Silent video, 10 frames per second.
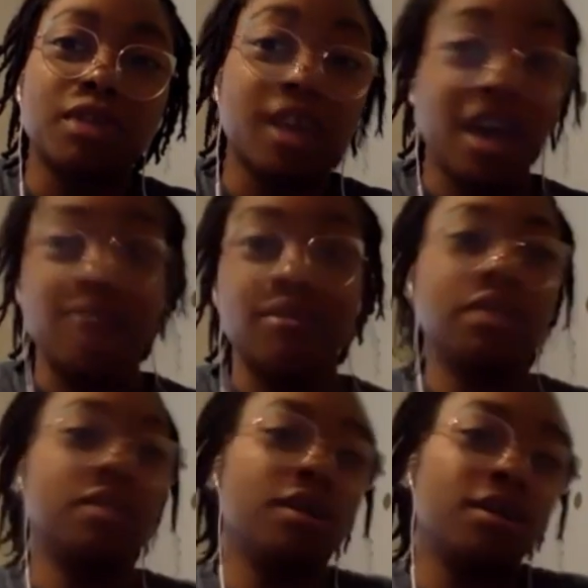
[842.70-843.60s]
They have a
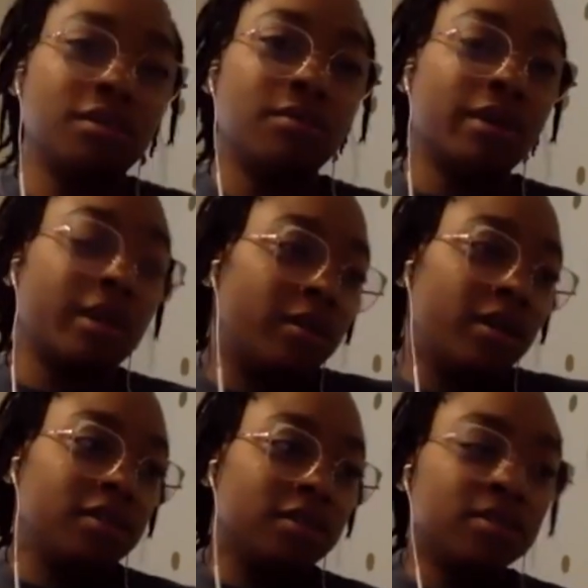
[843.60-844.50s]
TikTok, so why don't
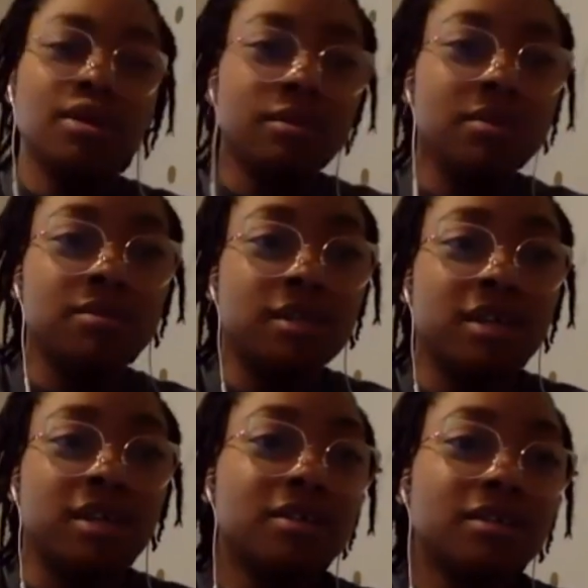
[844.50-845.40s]
I just follow you
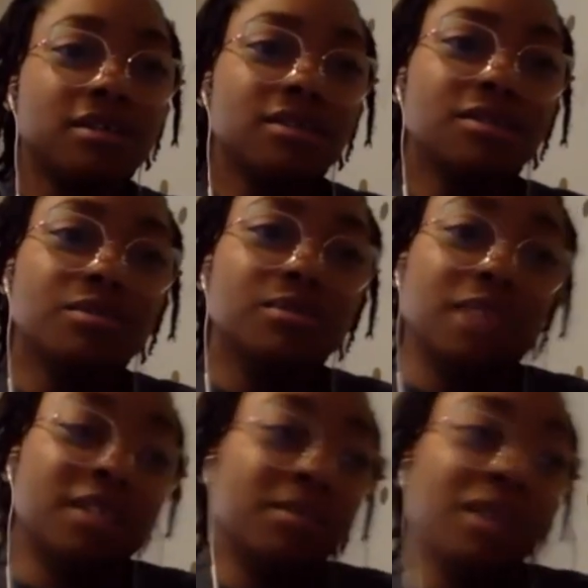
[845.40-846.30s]
there?
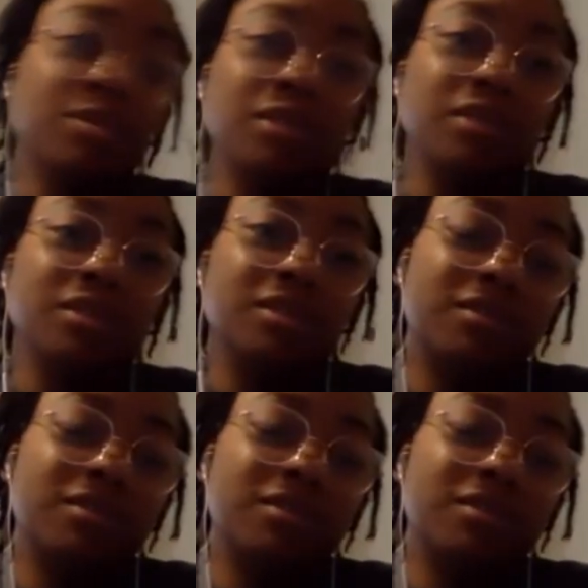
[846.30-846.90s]
That's my opinion.